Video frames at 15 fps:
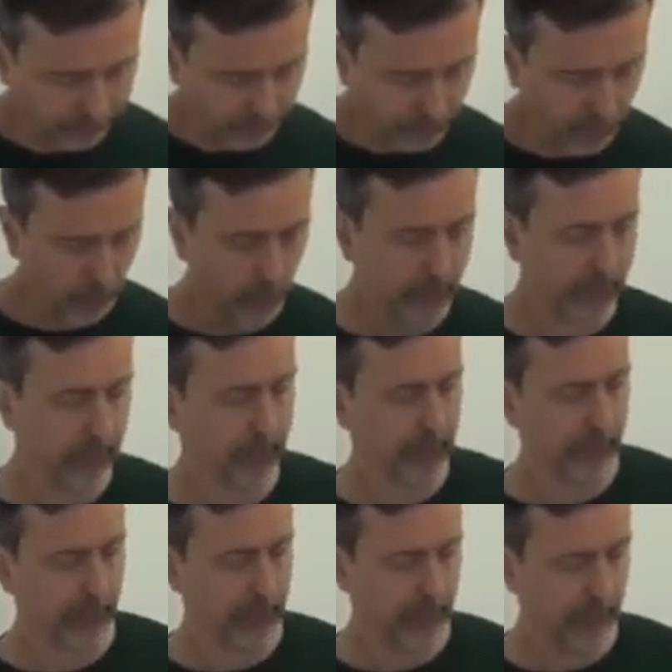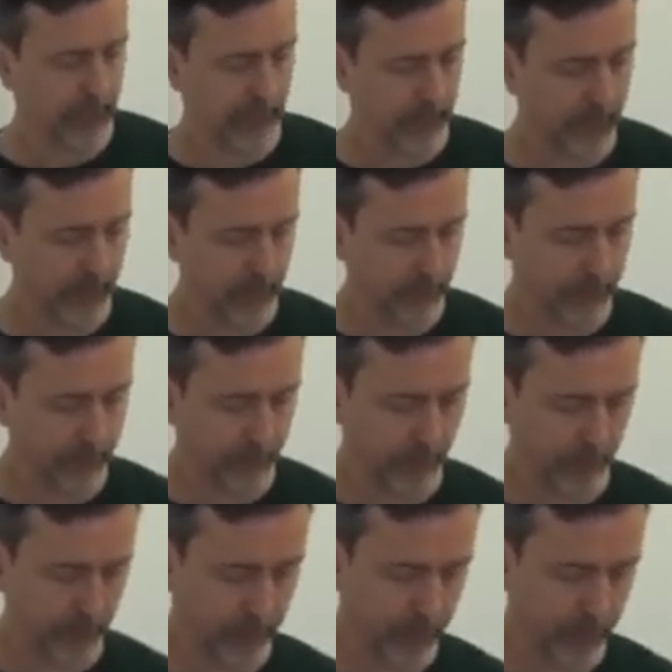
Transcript: Now with the centrifuge